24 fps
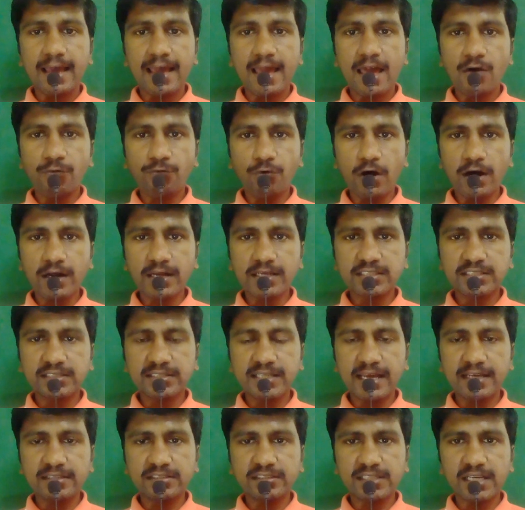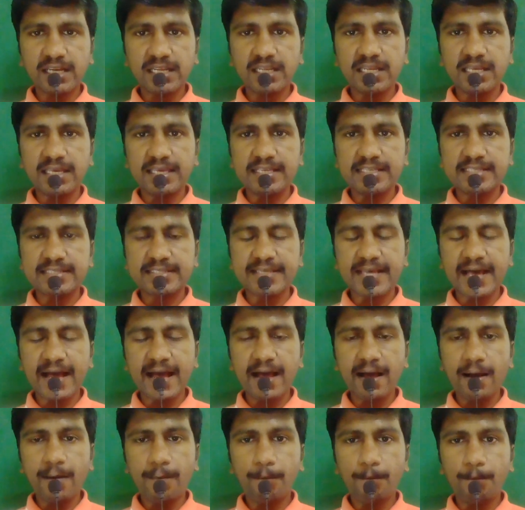Afforestation is
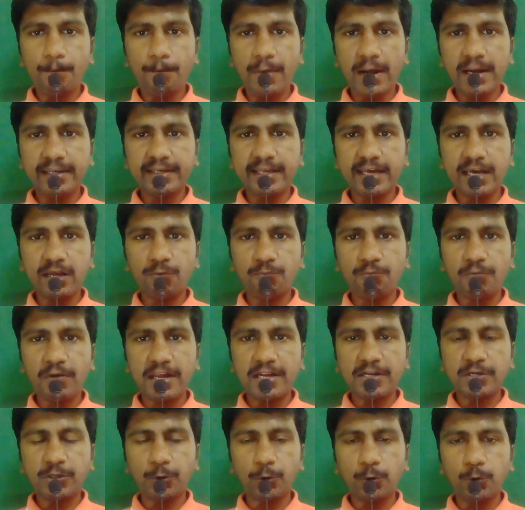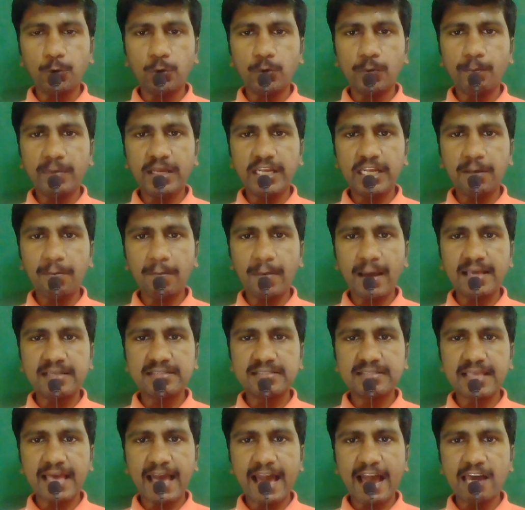a better way to
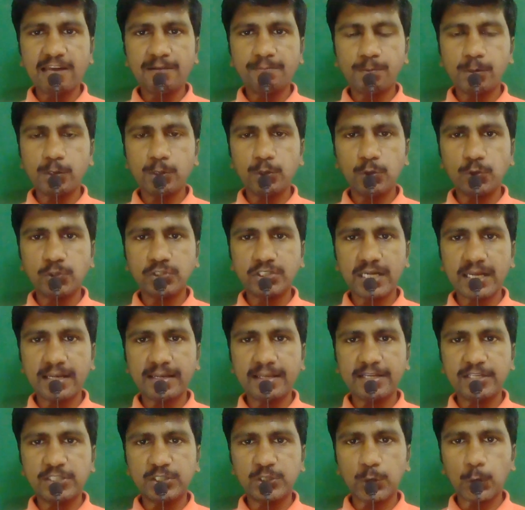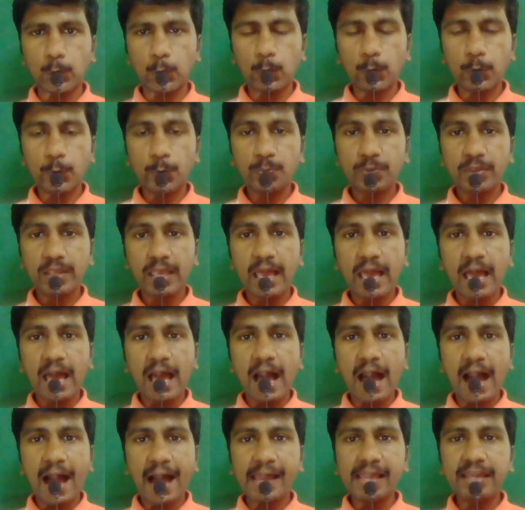minimize air pollution issue.
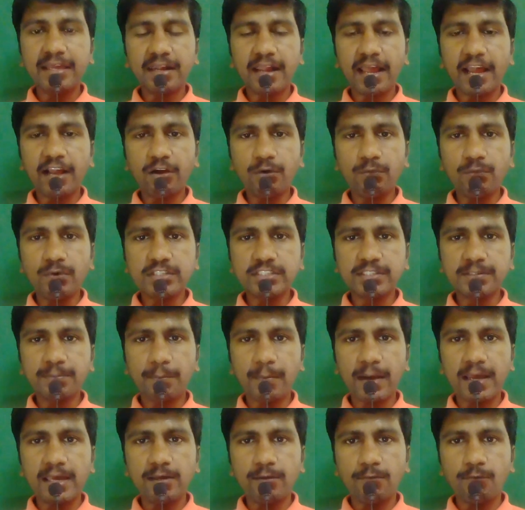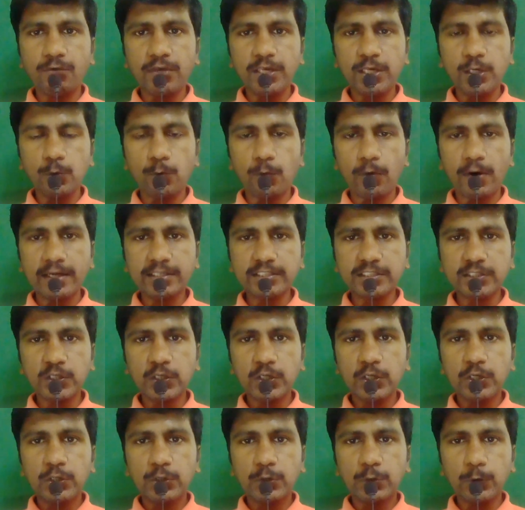I request my viewers
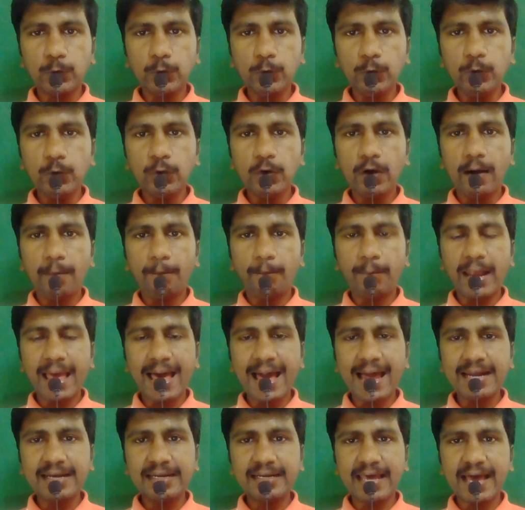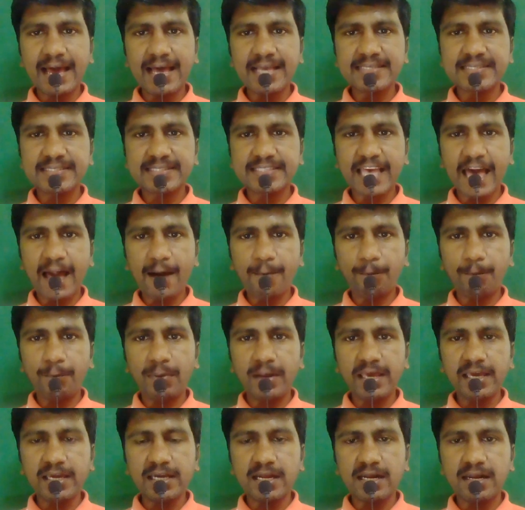to plant a
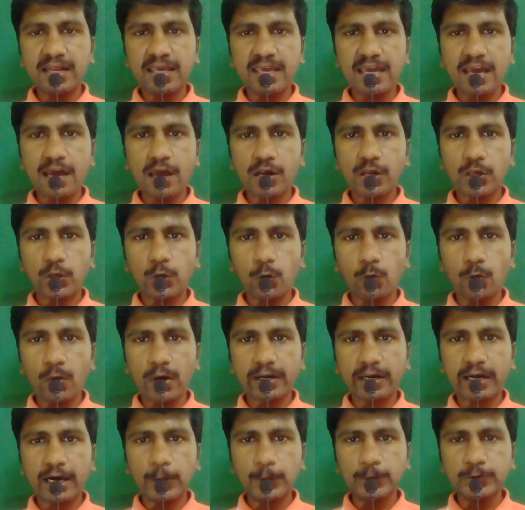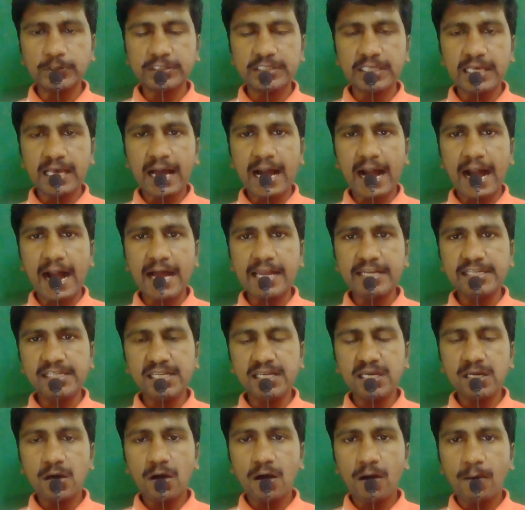sapling near your house
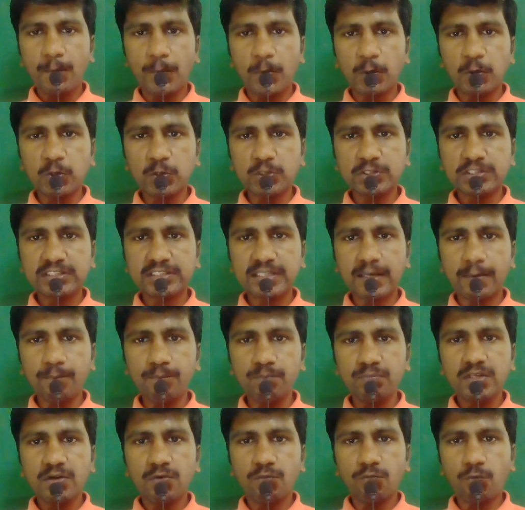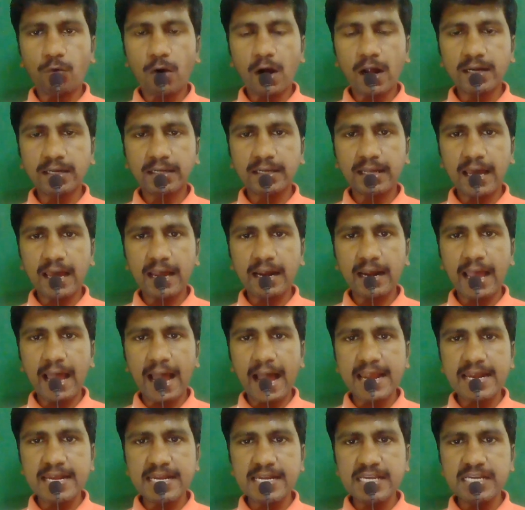and pour some water
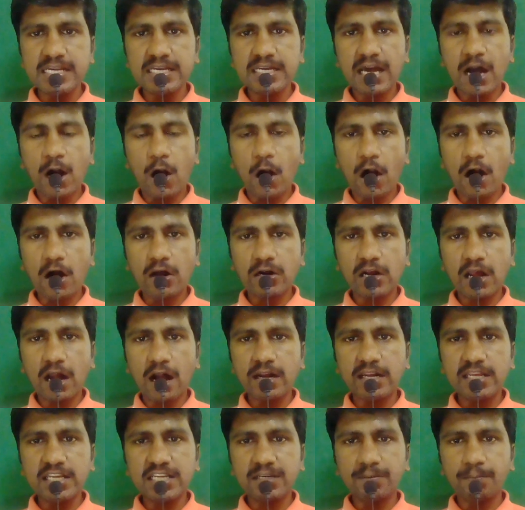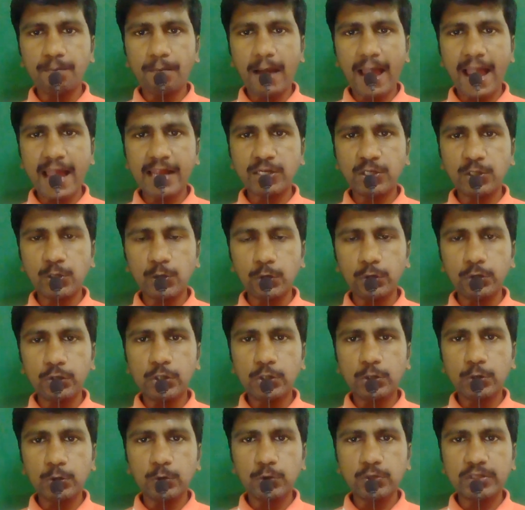and organic manure
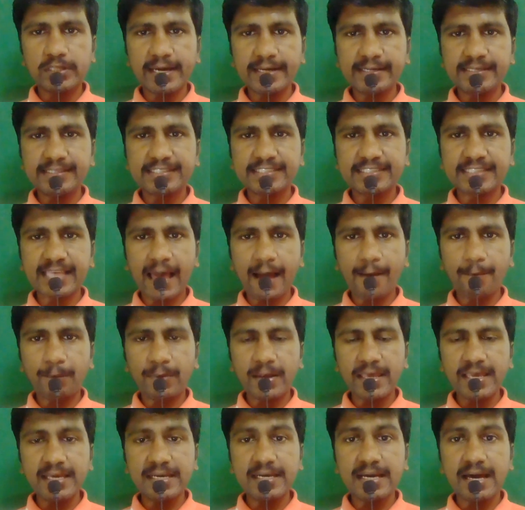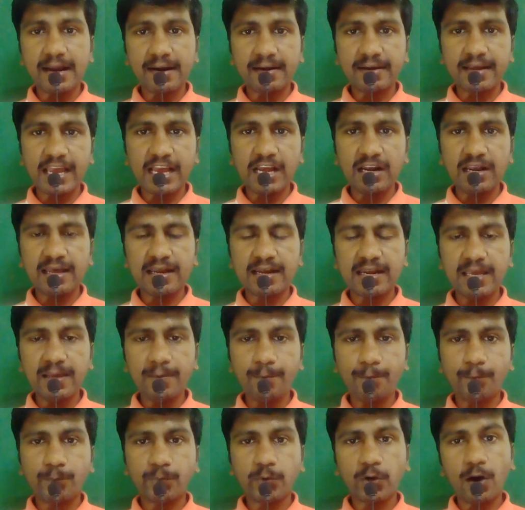to that sapling
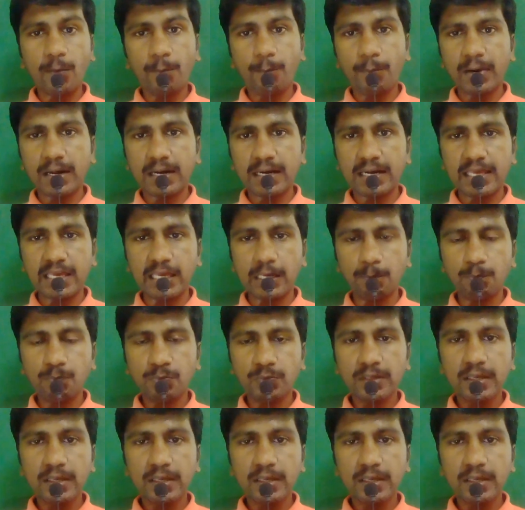regularly properly